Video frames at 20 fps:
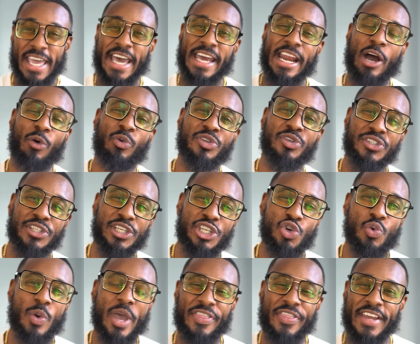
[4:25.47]
and I will see
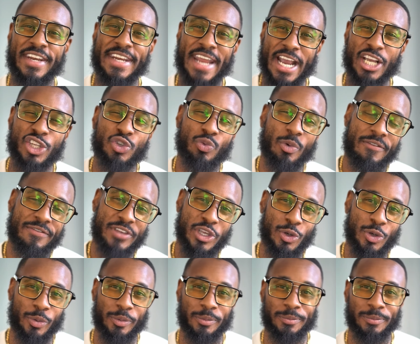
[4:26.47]
you in the next review.